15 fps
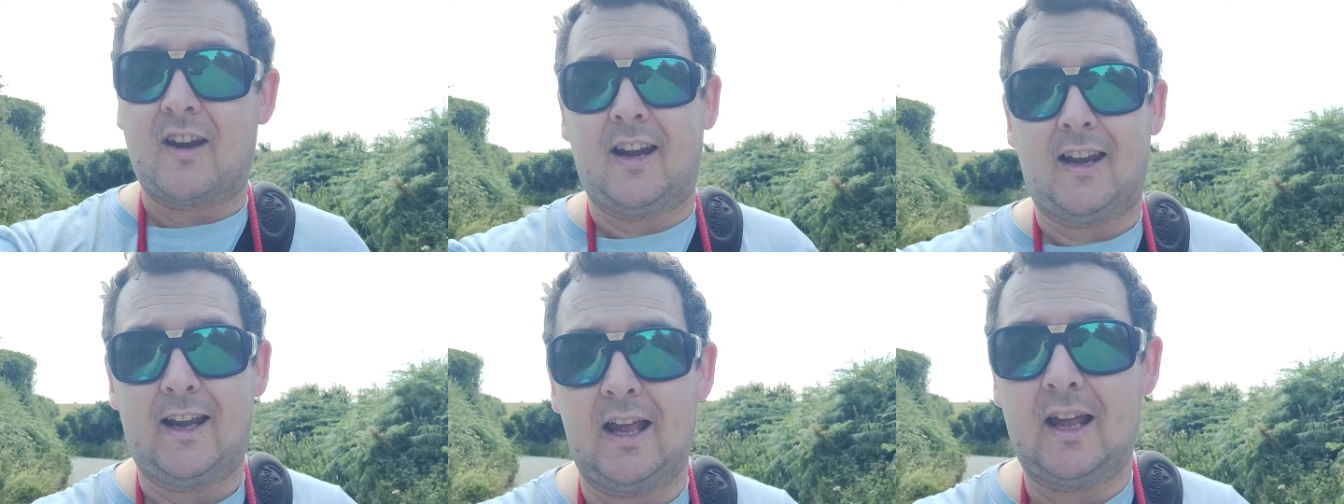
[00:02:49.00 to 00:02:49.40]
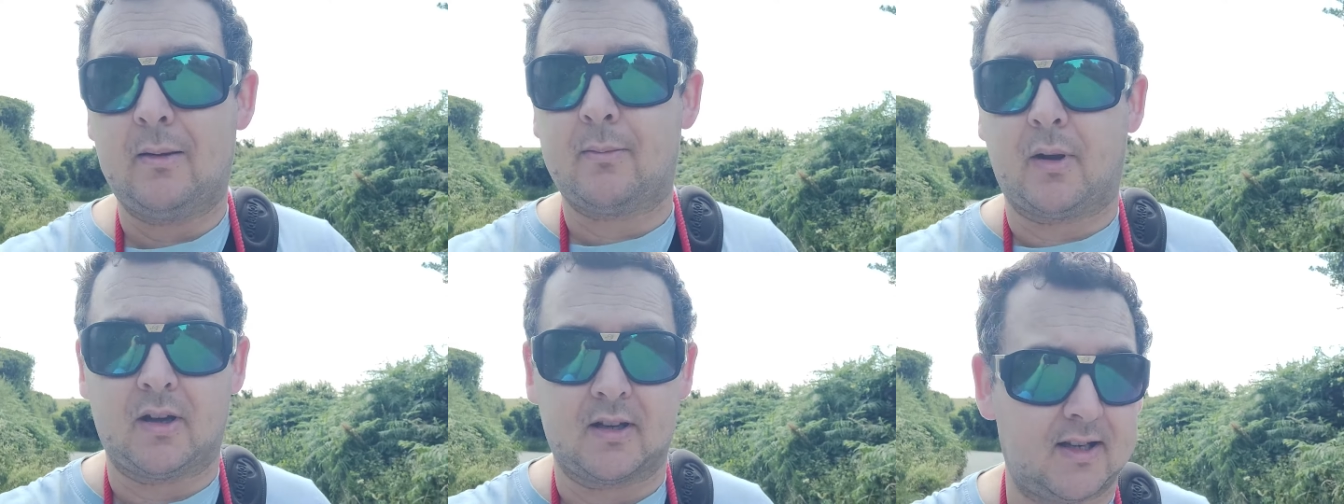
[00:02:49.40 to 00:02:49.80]
really,
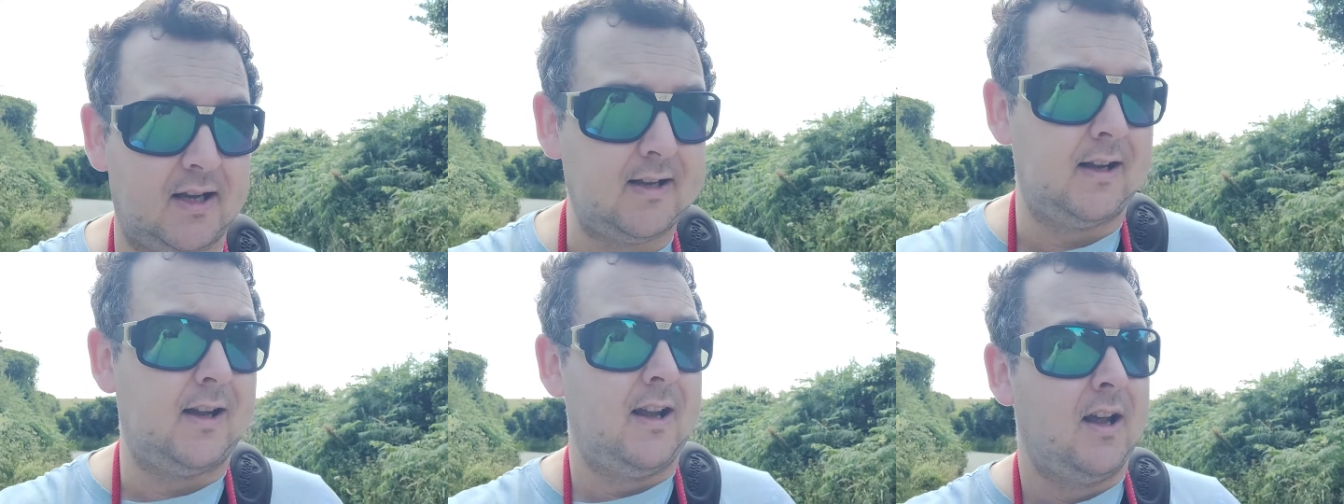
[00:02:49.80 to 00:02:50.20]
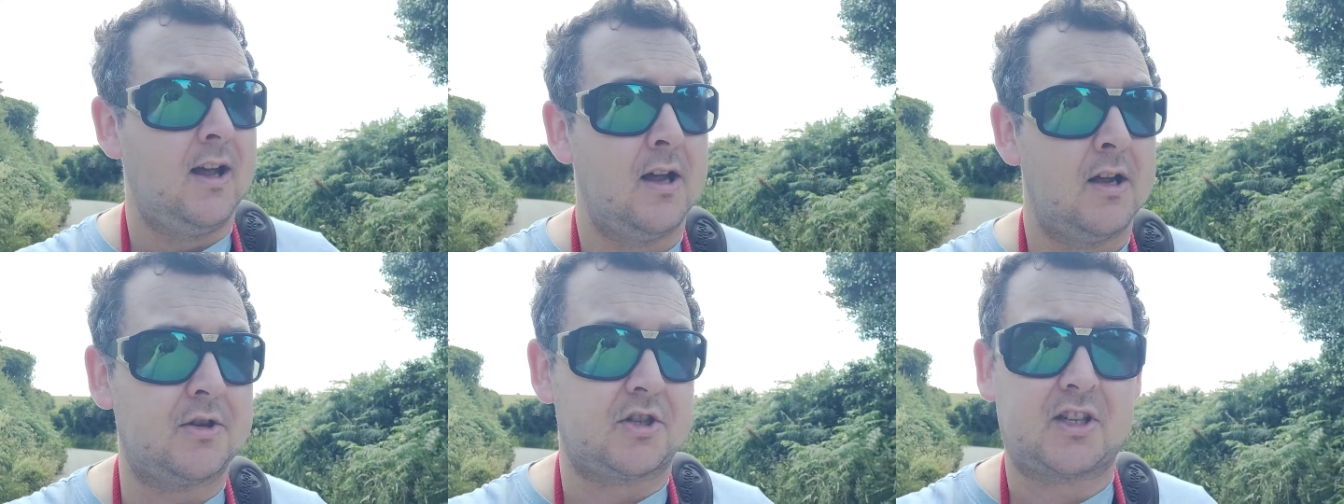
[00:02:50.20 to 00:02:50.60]
but
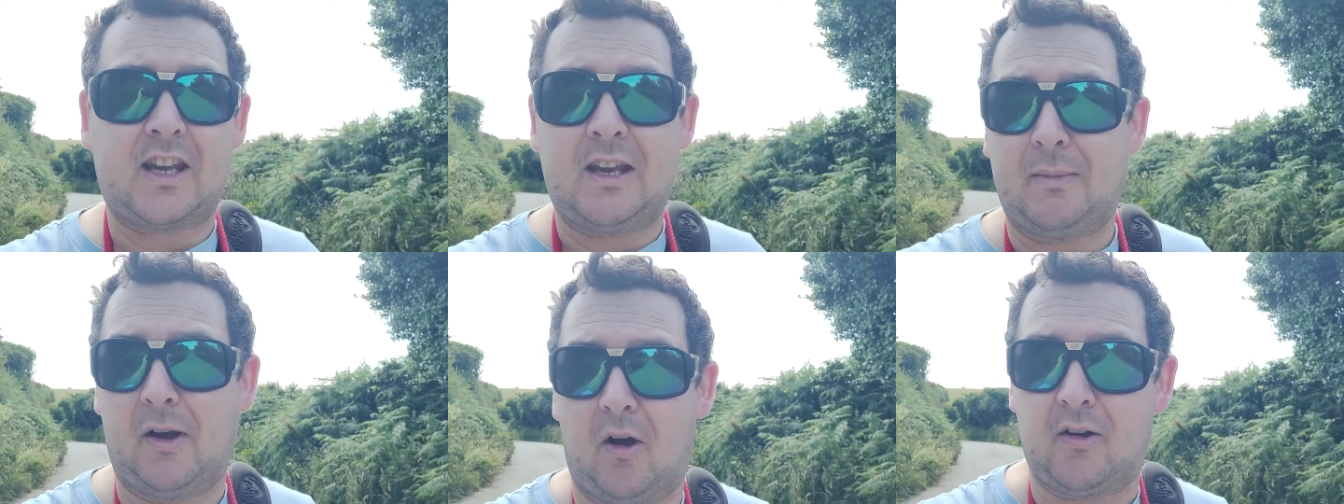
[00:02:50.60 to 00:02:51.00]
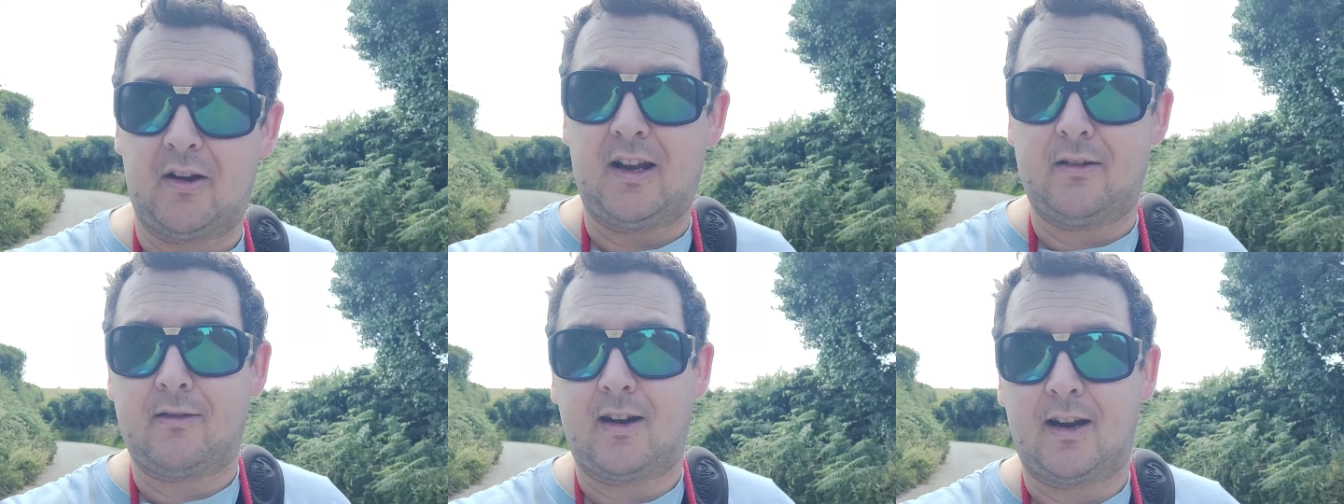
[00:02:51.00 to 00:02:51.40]
just to keep my eye
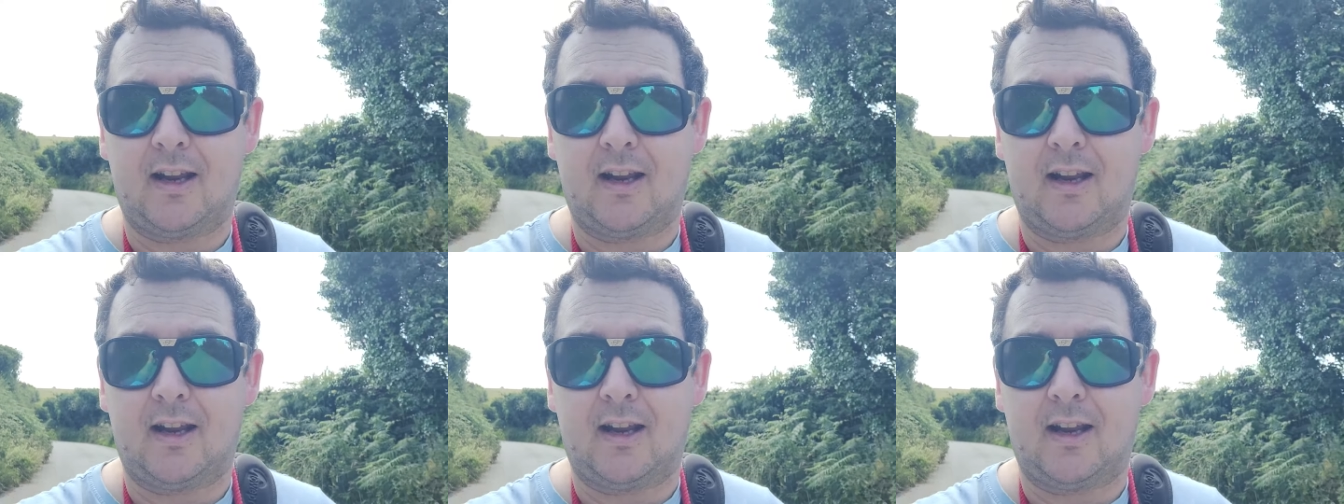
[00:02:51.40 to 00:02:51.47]
in